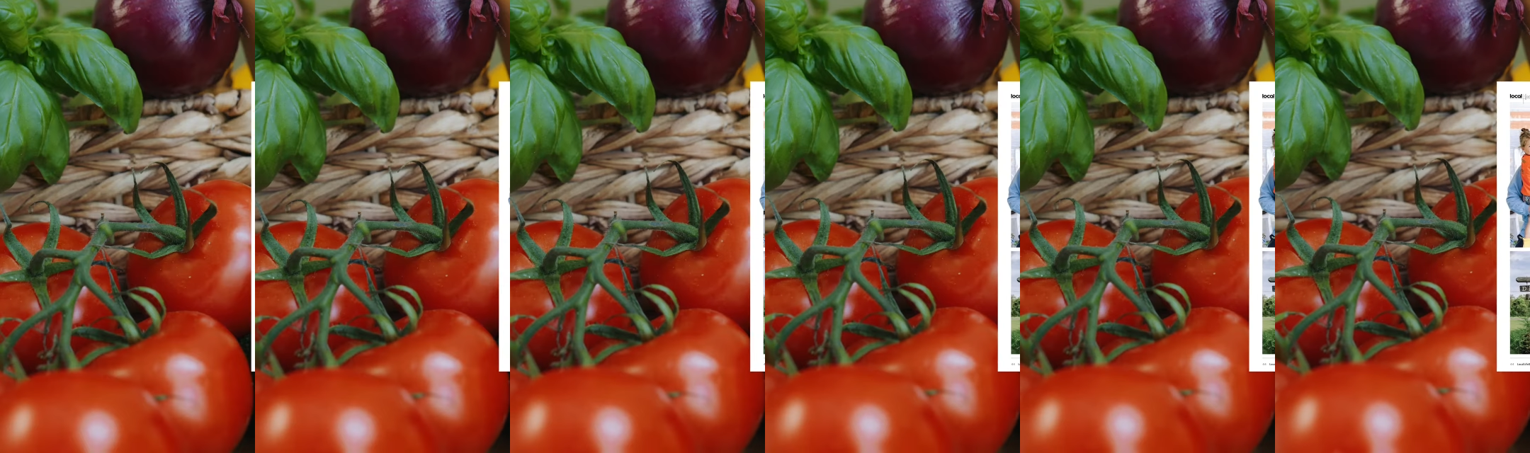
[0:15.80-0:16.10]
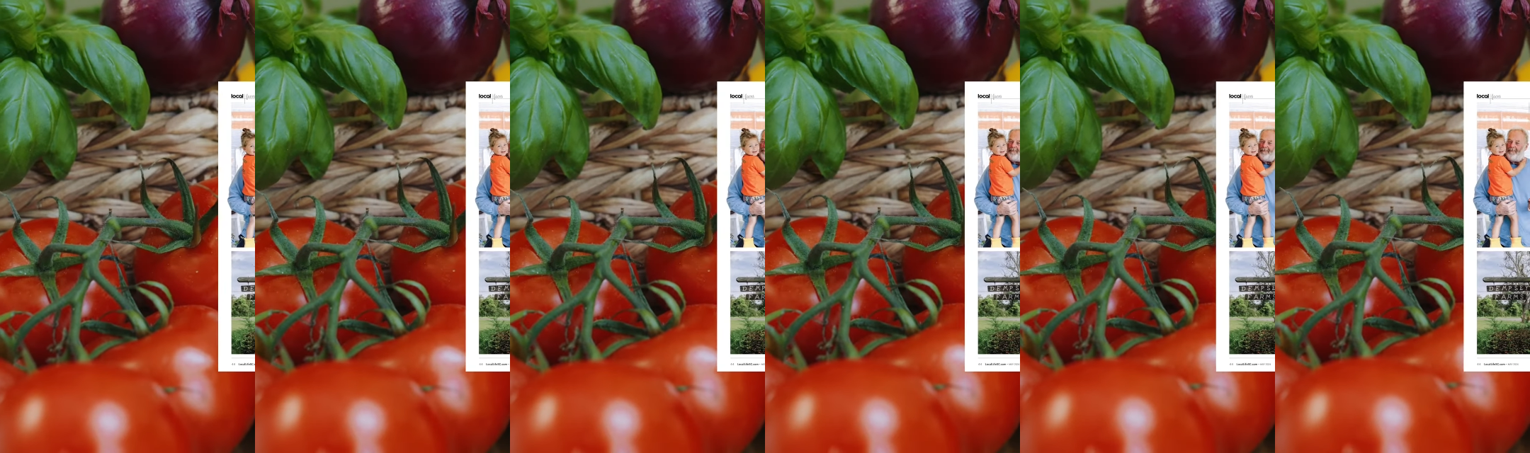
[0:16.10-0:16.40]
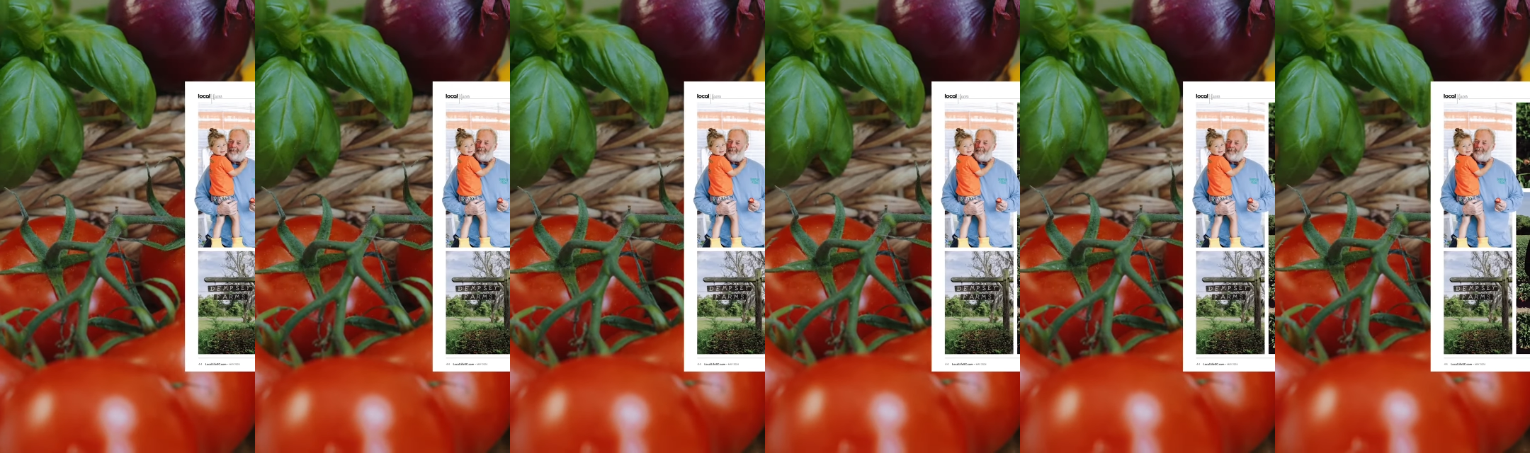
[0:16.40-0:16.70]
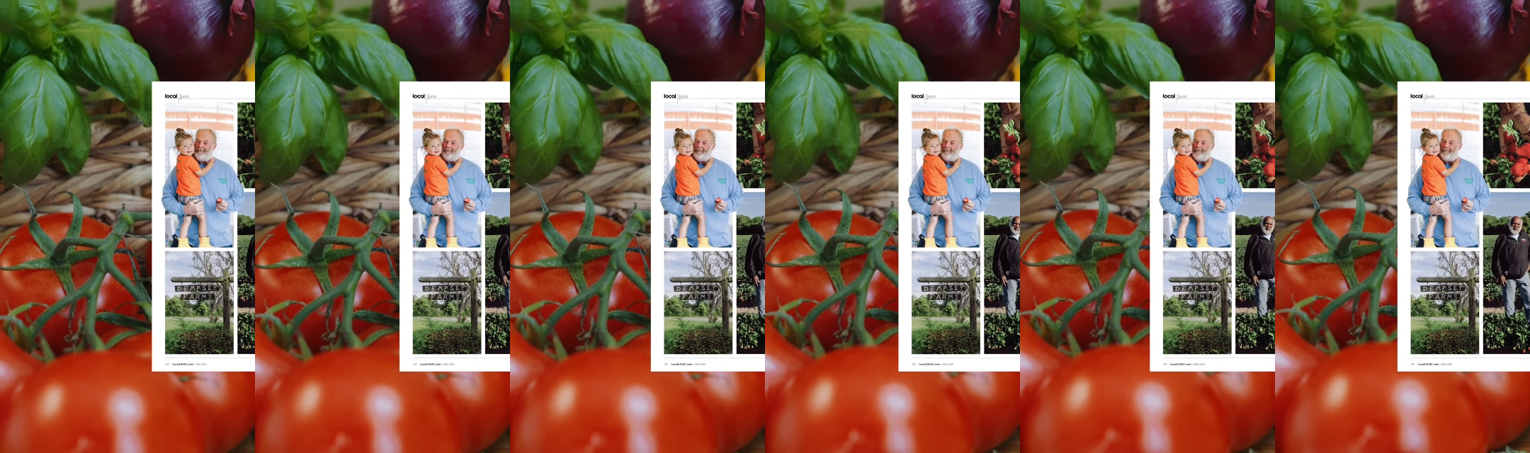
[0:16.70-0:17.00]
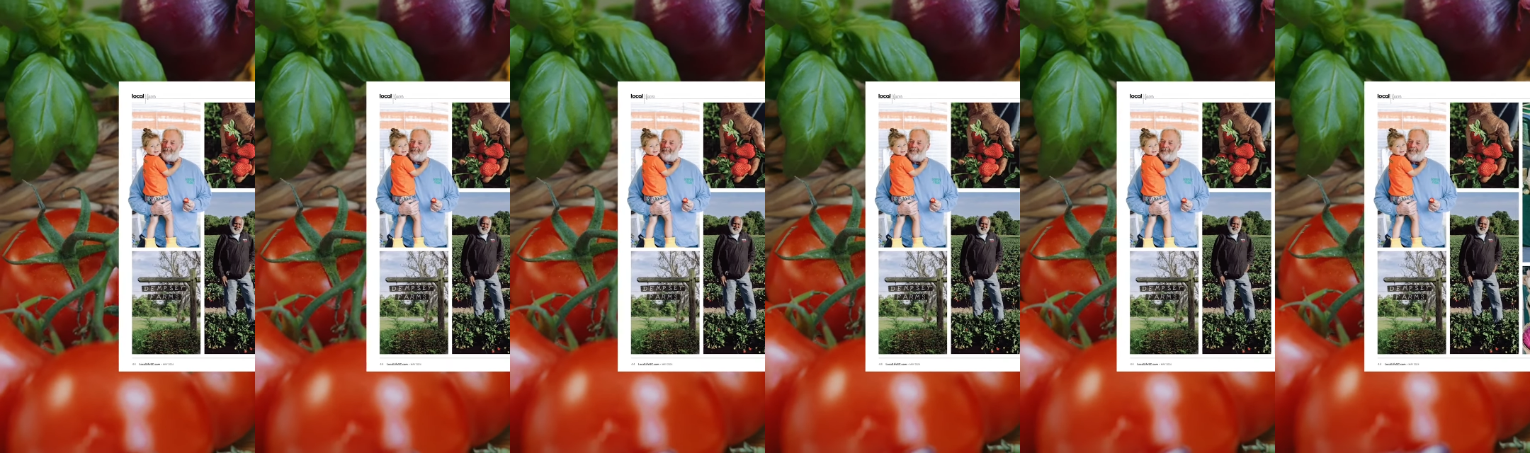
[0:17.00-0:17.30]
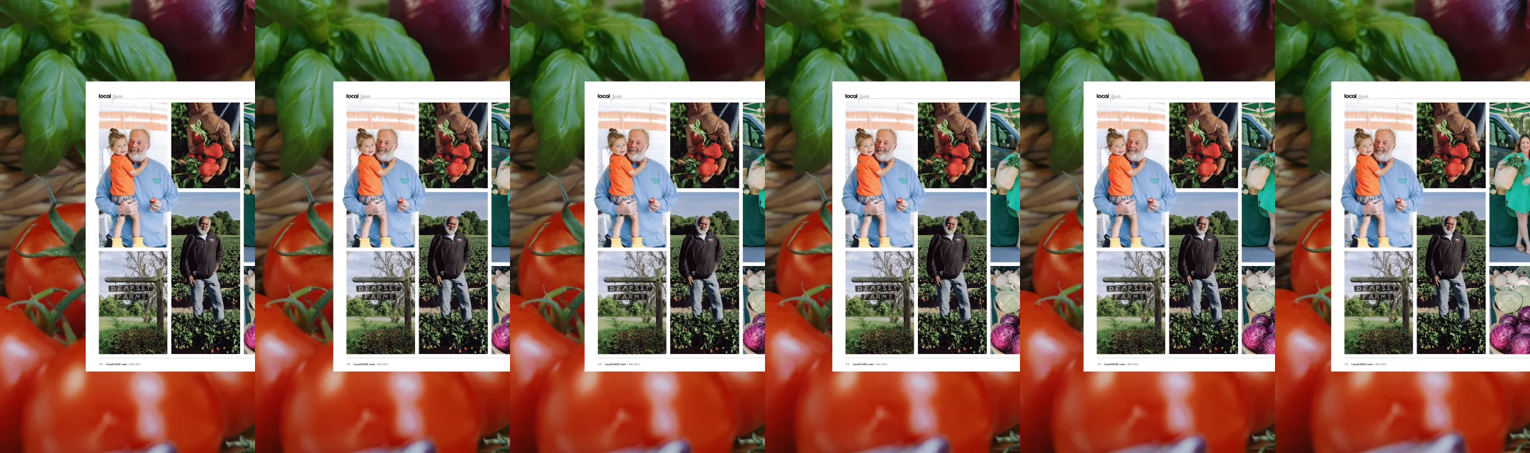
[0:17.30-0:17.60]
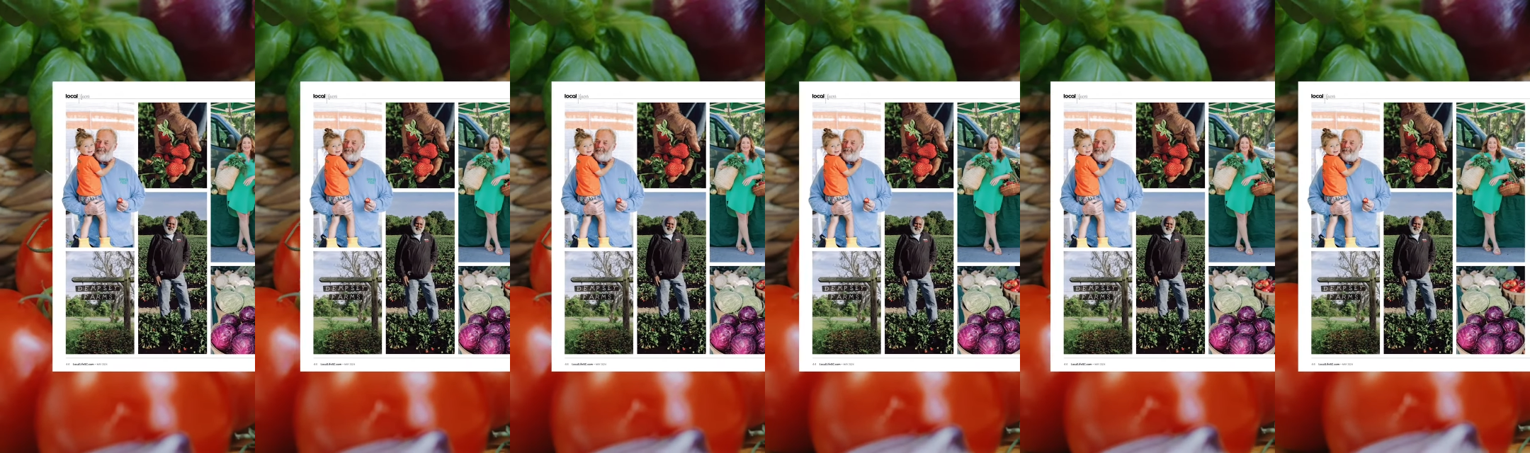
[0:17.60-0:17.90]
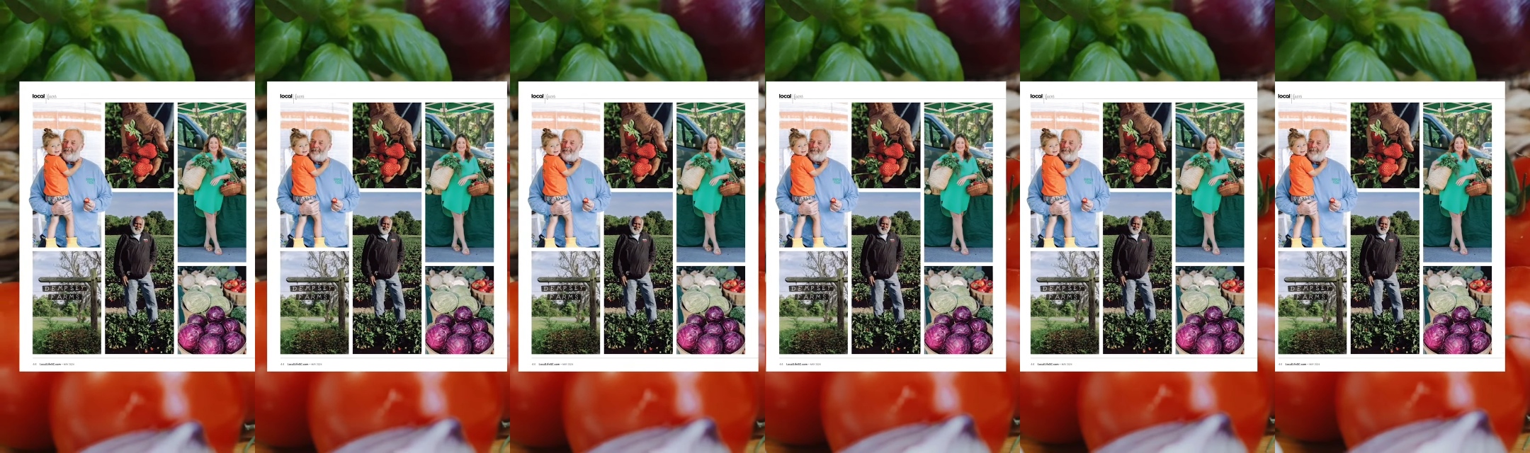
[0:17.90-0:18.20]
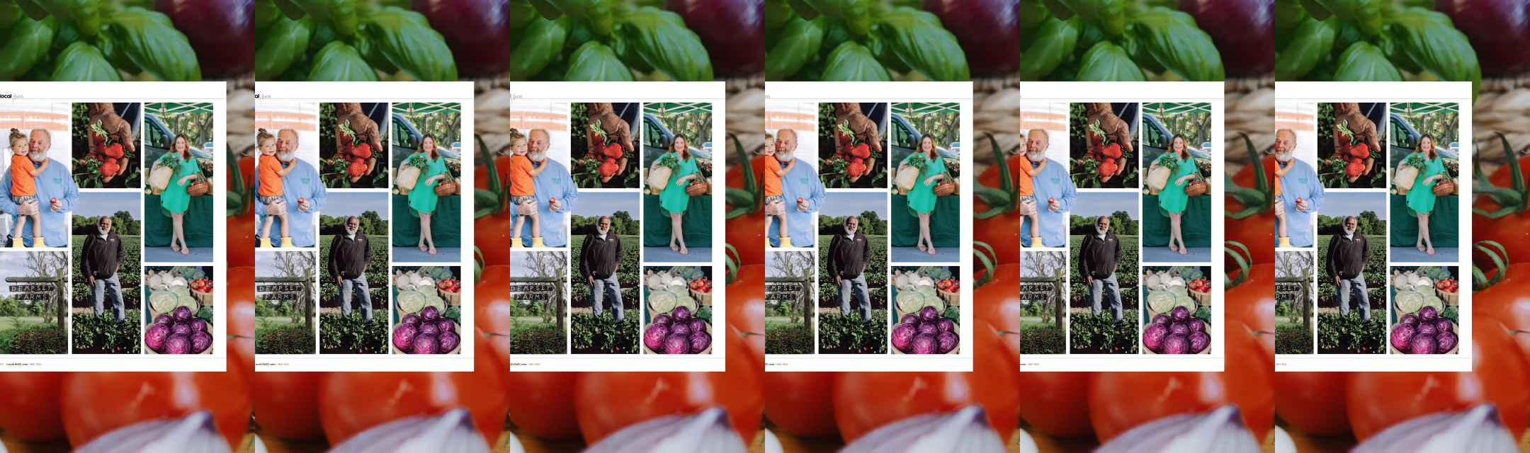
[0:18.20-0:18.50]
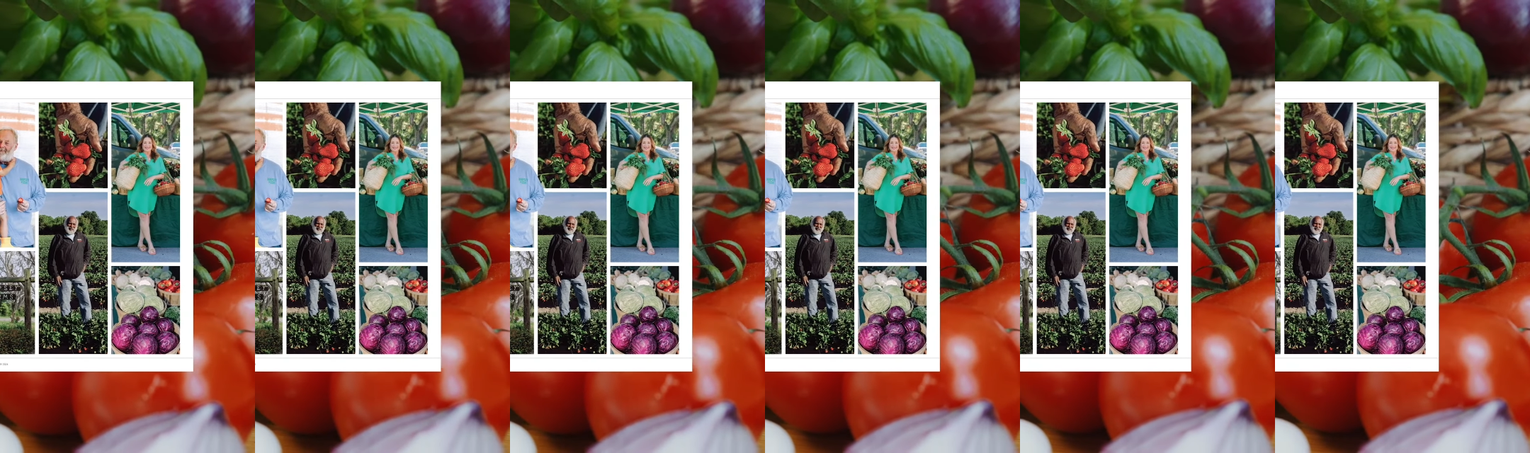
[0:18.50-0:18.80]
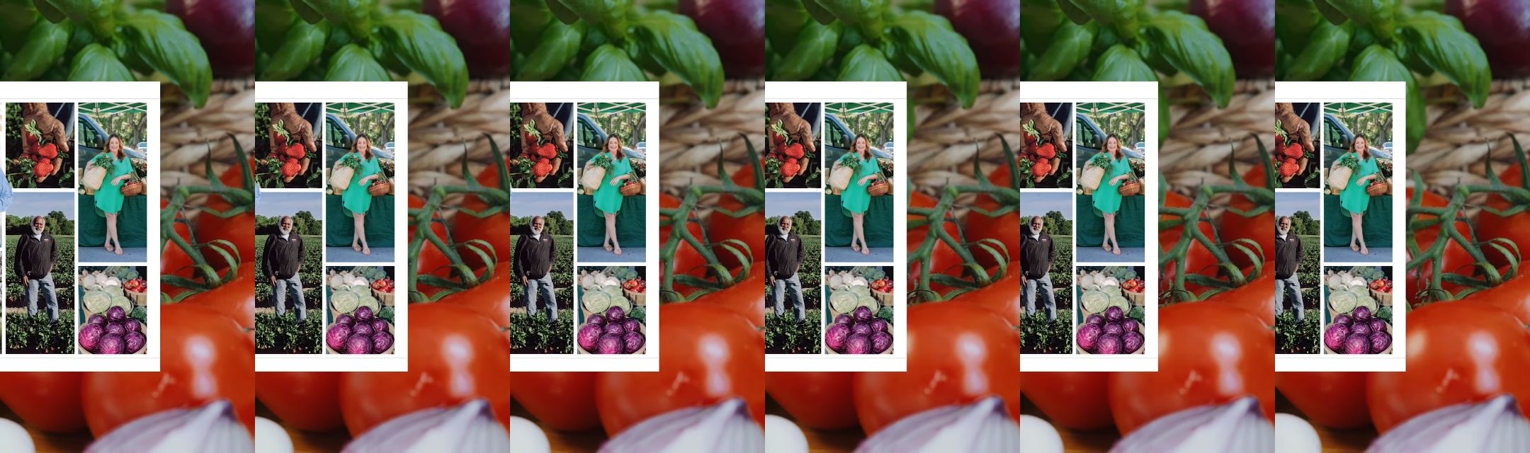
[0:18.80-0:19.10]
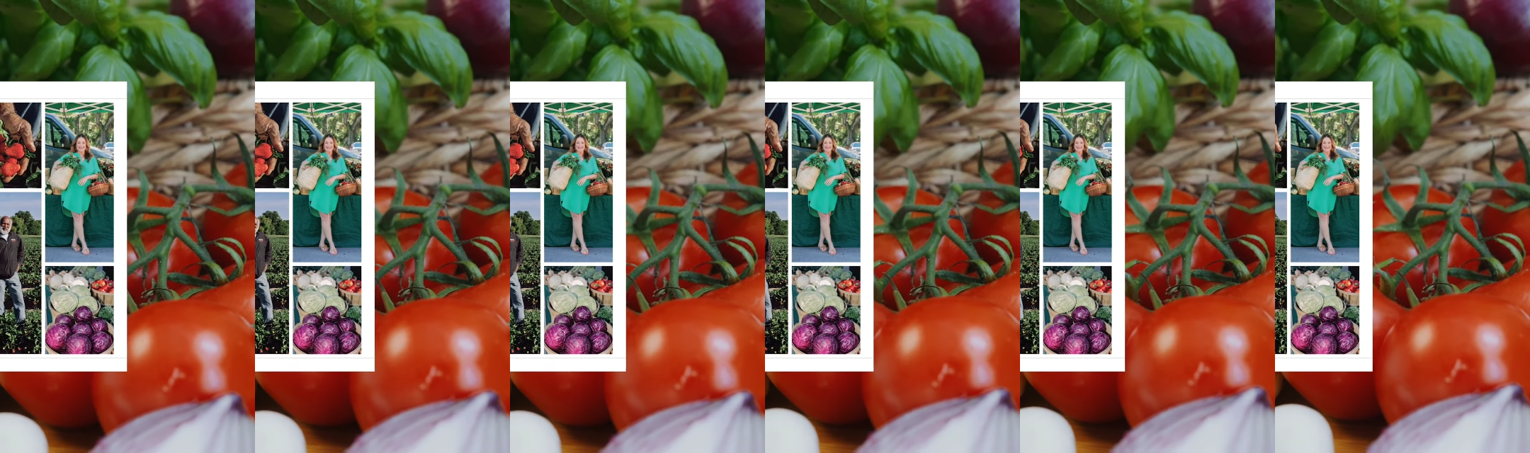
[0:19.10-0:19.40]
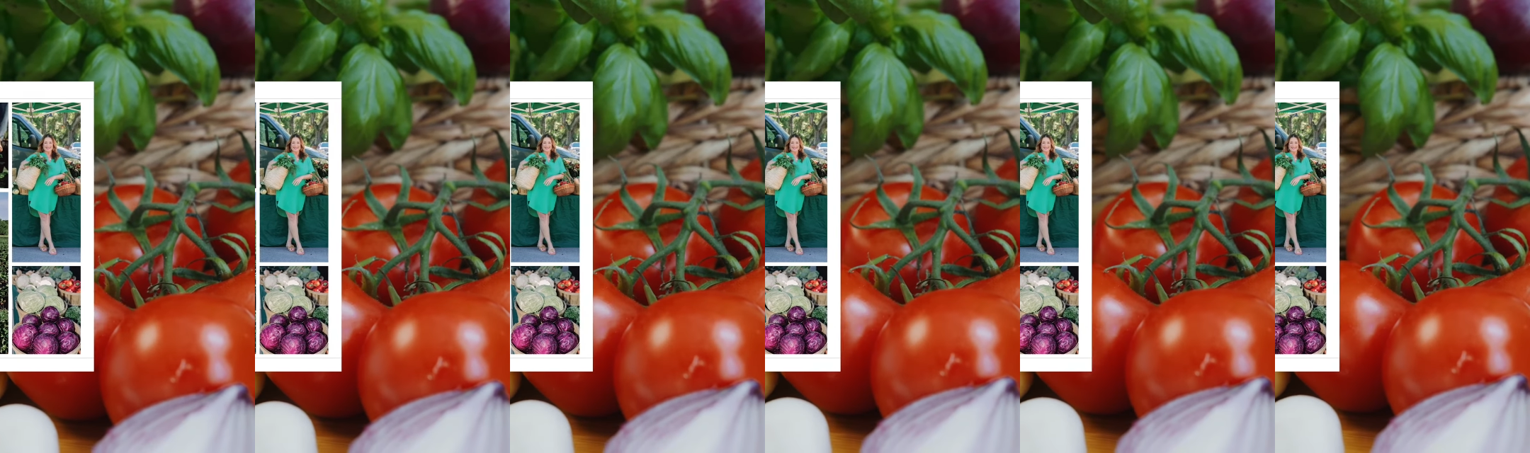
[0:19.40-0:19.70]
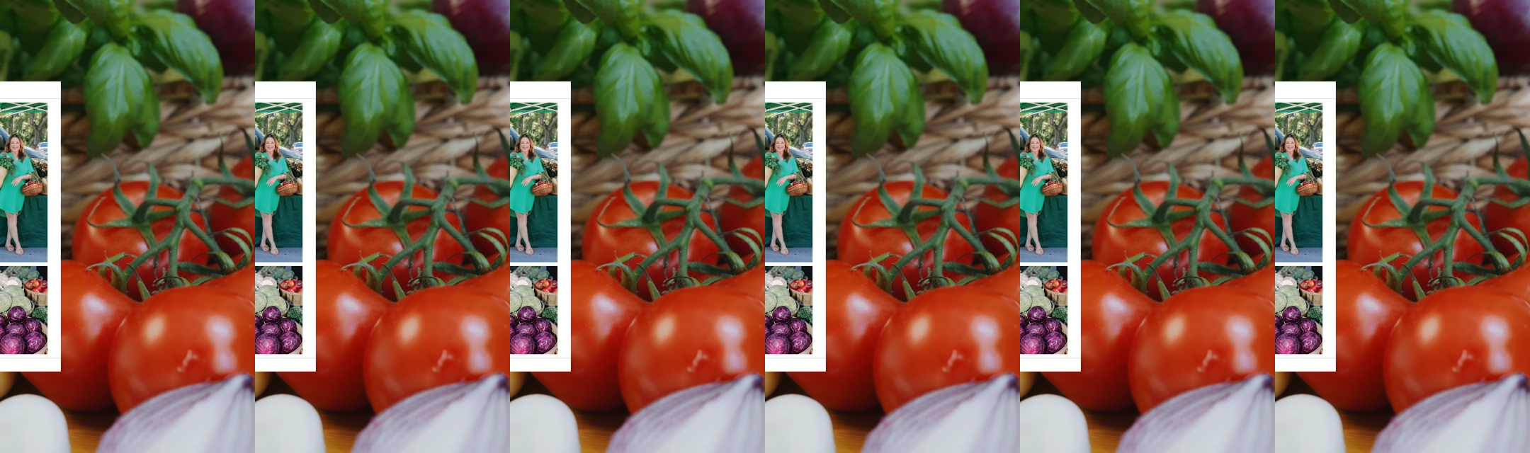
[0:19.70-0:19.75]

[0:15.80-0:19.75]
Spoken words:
[unreadable: no face in view]